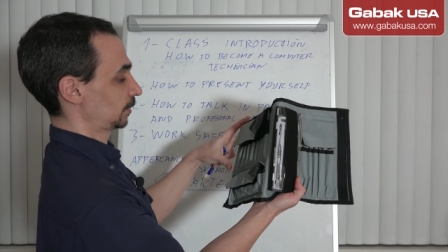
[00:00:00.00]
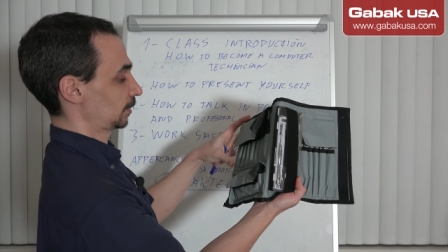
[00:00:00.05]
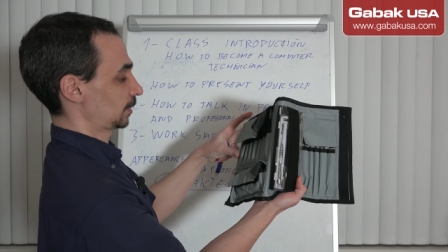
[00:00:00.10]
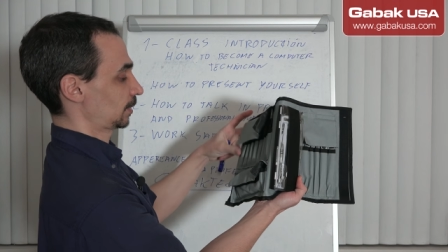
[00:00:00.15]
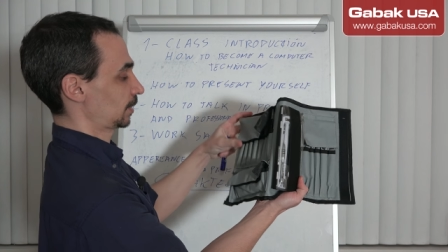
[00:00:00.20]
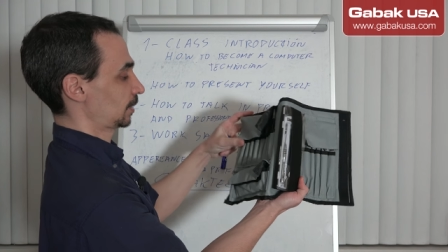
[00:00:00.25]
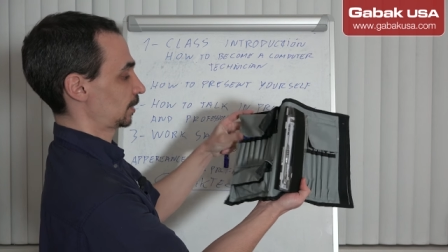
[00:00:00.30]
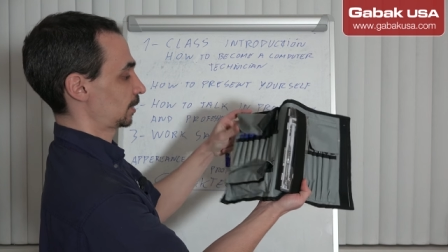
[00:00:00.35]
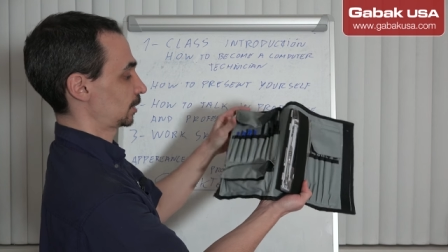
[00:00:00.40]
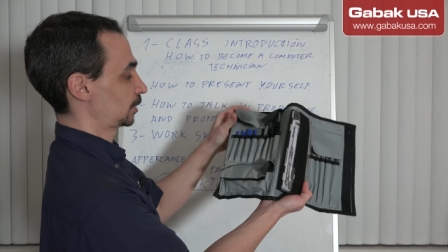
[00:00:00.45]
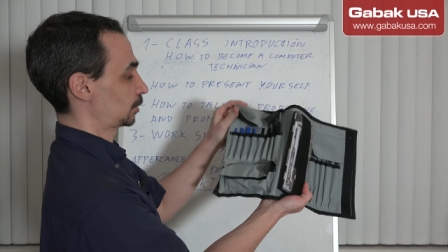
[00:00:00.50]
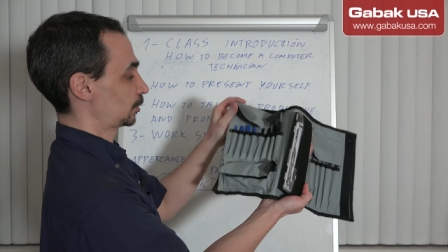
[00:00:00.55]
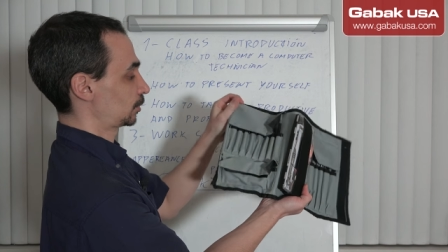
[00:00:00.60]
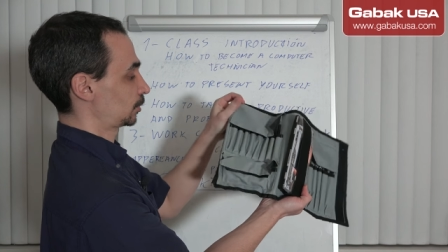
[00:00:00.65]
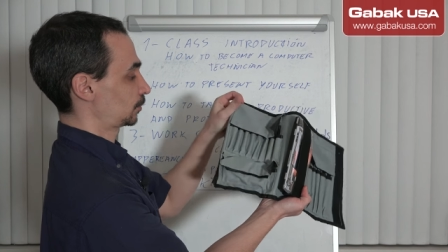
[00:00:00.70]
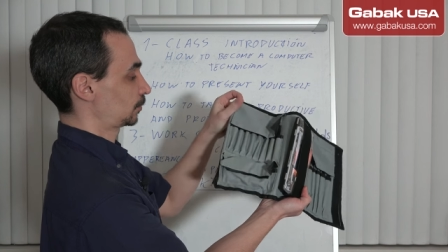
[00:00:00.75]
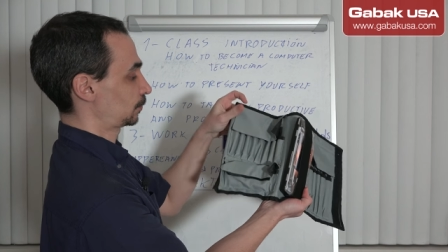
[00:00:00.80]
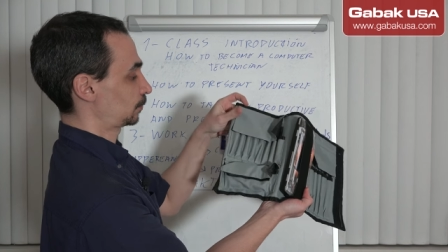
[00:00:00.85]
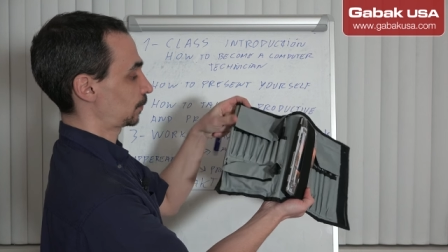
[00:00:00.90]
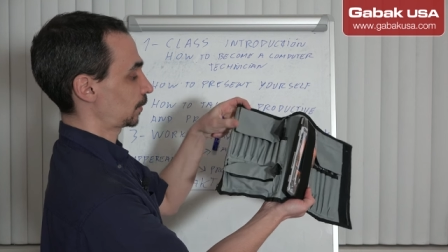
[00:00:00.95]
uh,
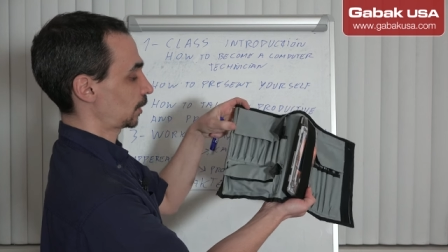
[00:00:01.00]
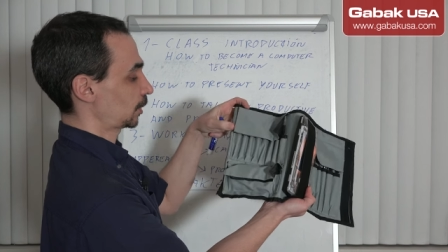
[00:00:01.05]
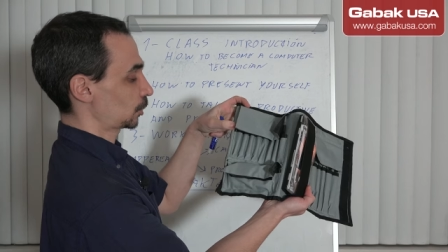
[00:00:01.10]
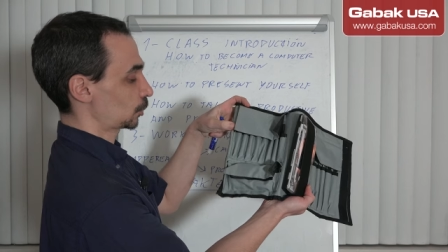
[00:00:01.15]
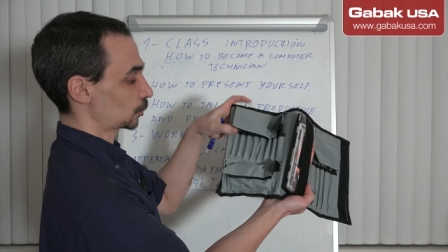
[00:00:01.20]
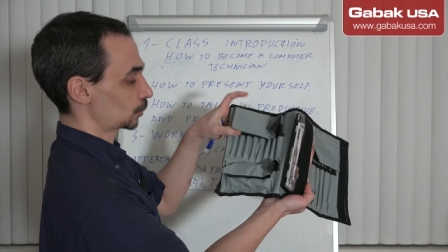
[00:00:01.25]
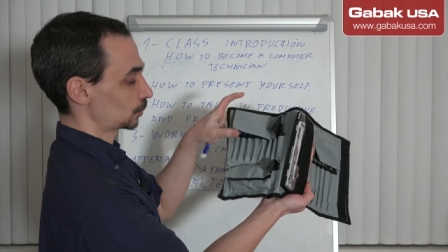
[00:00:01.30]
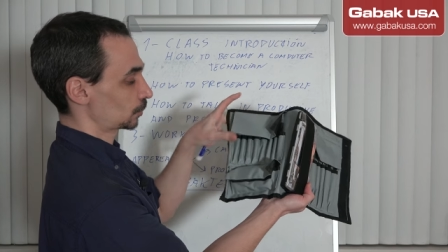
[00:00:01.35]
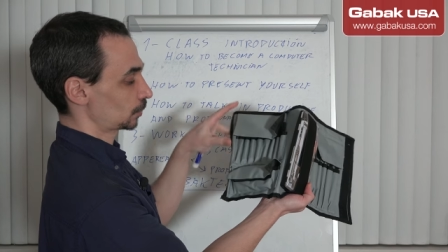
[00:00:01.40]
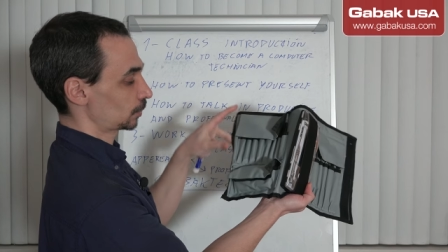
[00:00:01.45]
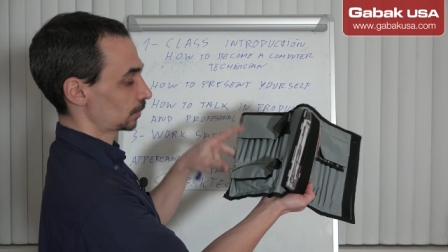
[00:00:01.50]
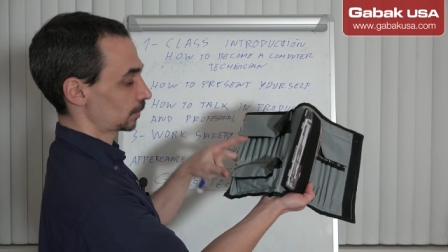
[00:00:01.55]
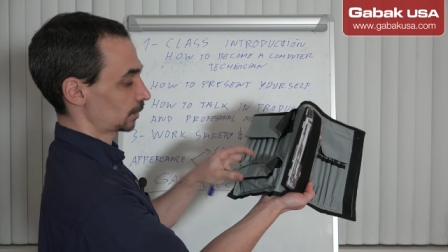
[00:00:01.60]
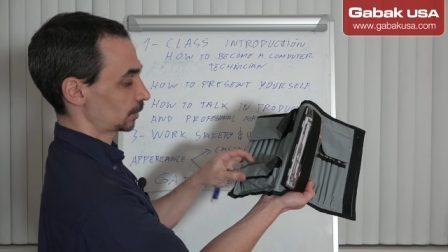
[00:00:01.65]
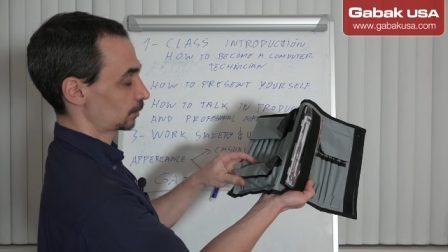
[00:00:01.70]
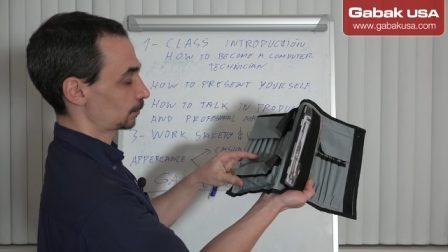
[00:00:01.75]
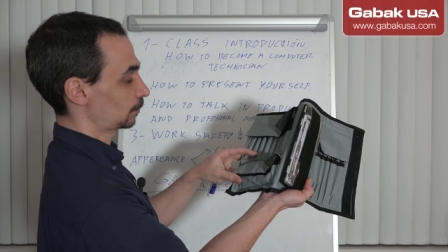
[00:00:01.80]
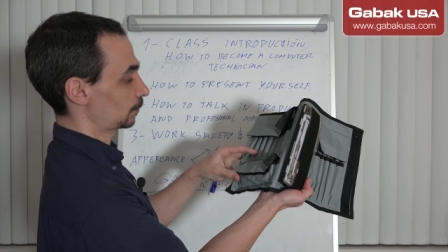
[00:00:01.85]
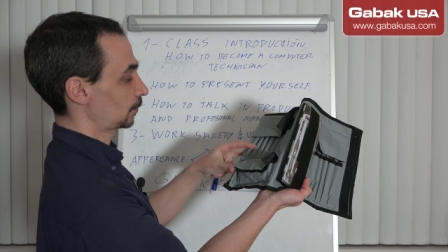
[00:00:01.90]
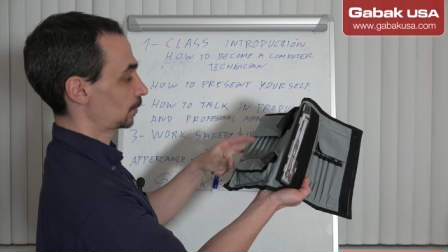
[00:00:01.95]

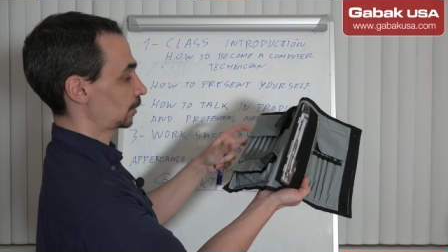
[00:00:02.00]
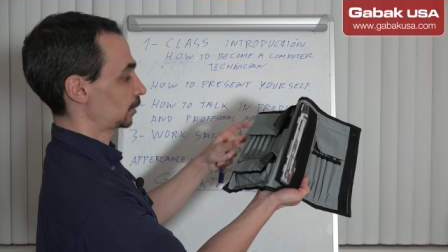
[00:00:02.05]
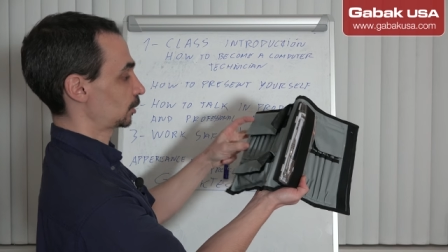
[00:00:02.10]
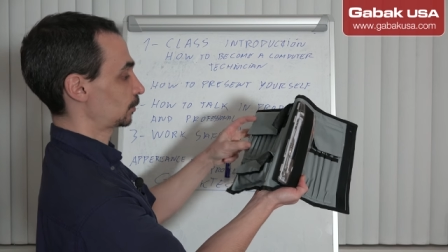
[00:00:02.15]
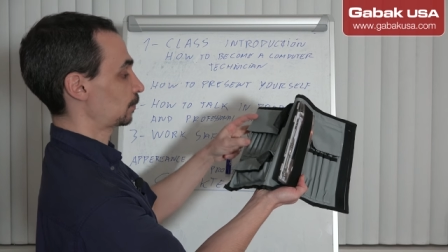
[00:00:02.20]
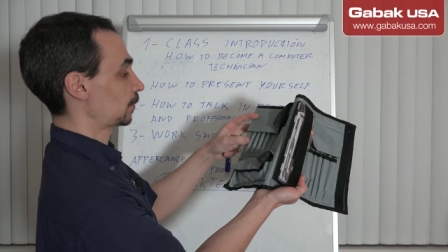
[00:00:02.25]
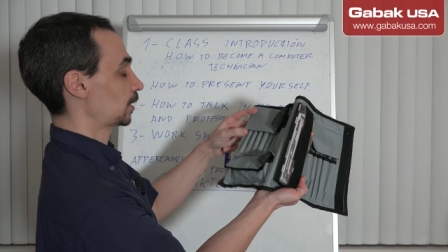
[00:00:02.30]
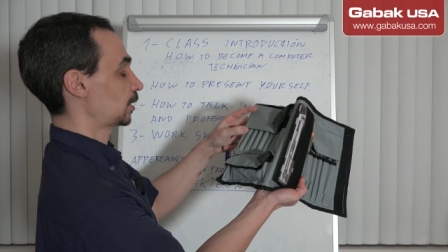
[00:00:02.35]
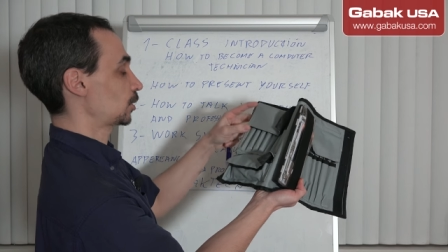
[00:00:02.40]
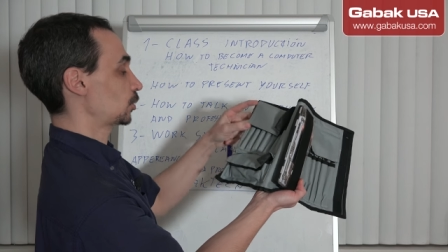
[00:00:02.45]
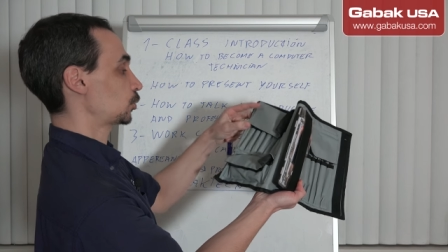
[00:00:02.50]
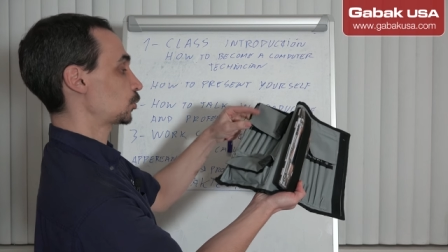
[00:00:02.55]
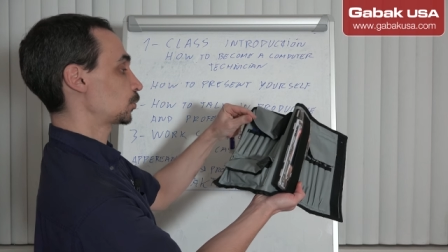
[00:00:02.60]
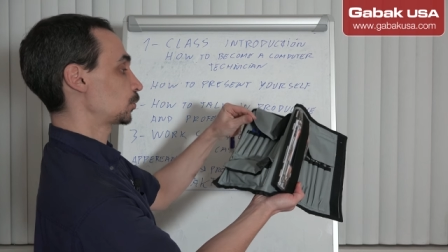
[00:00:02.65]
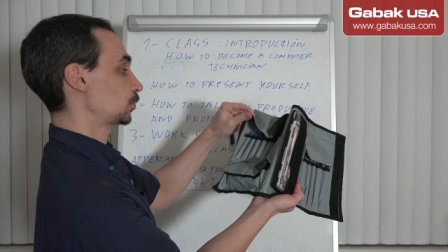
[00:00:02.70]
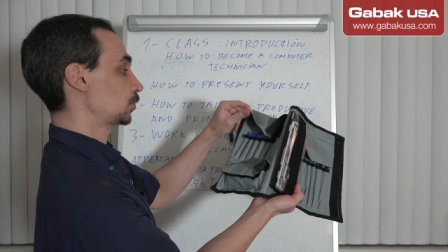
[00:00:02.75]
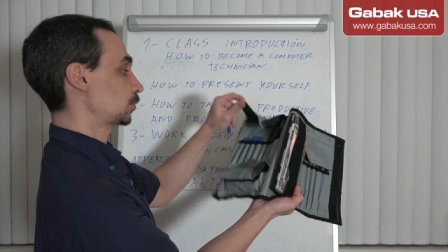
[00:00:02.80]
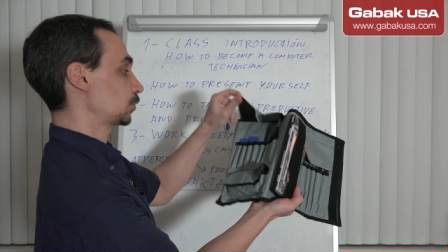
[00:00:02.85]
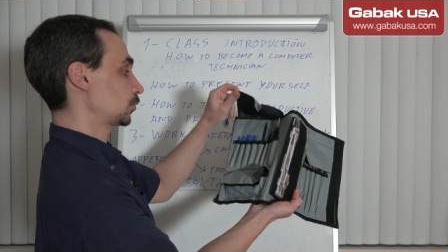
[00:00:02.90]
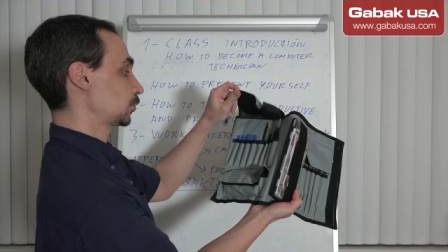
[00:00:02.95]

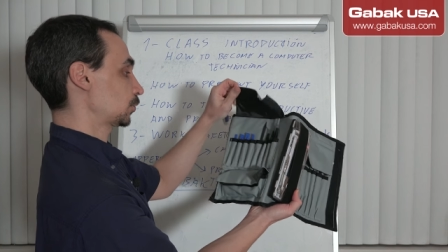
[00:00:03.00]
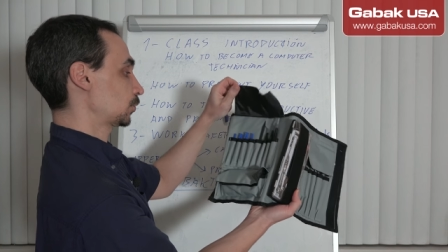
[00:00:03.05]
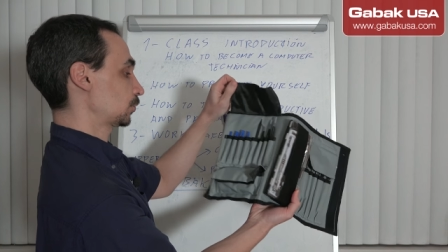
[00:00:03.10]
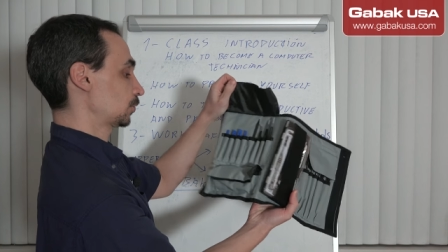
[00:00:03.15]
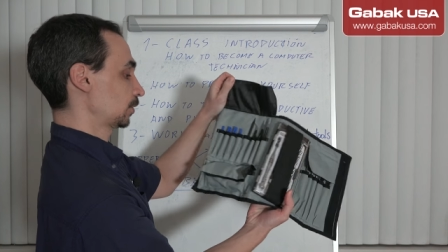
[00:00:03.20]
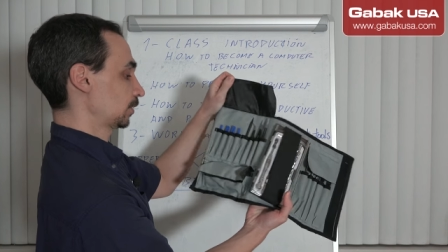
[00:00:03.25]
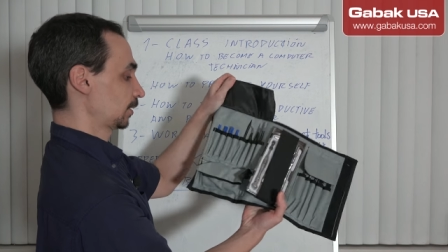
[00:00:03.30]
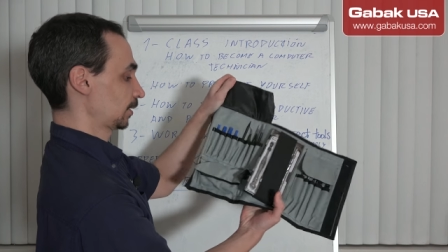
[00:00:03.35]
spatulas,